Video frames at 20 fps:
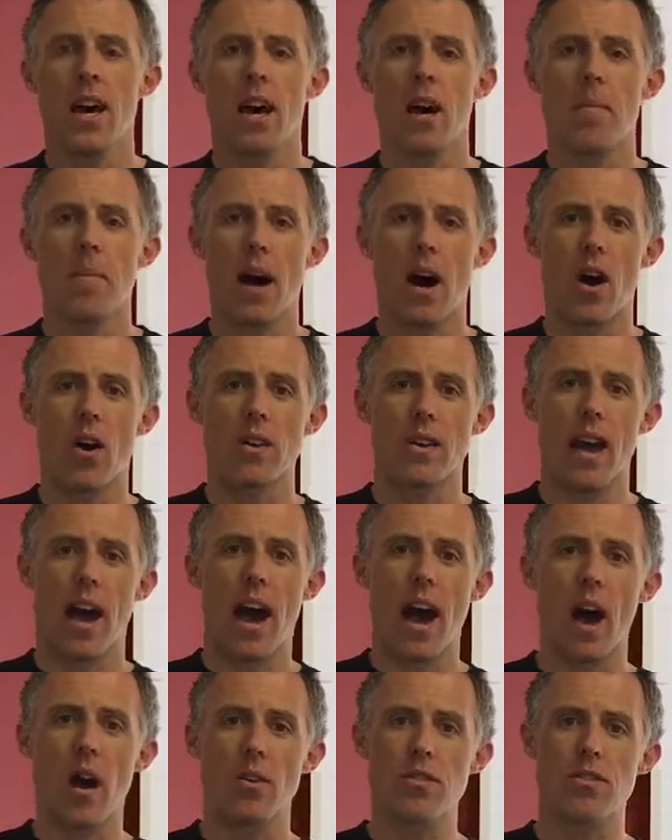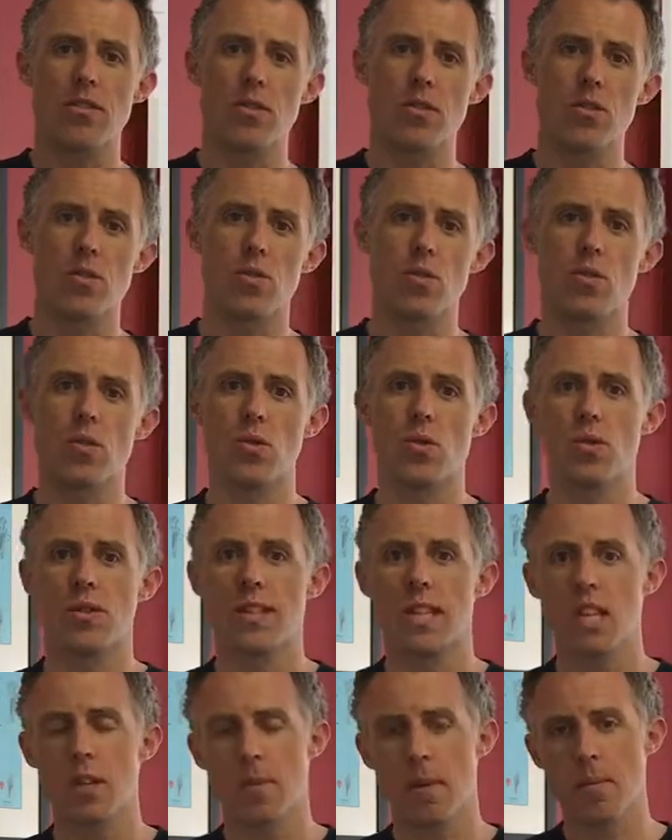about how to
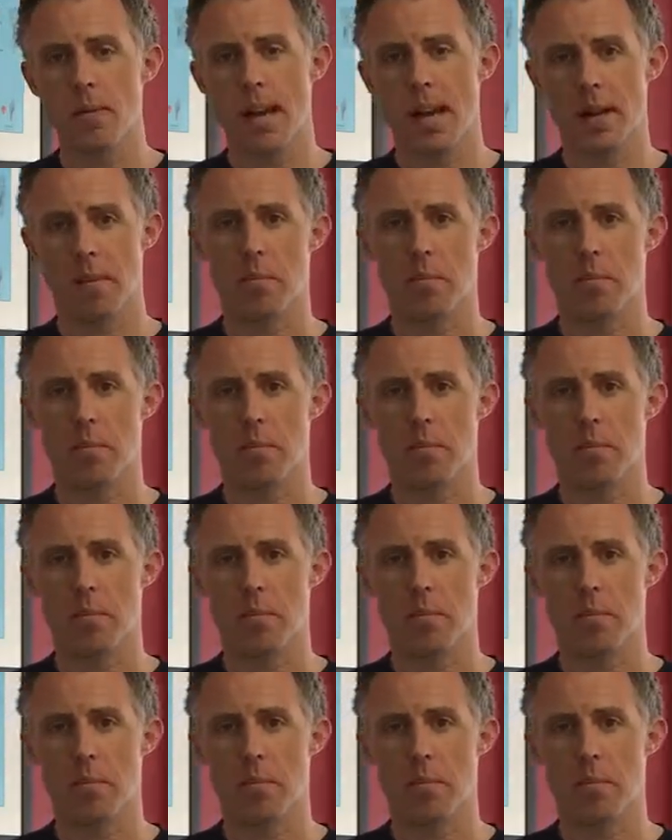teach people how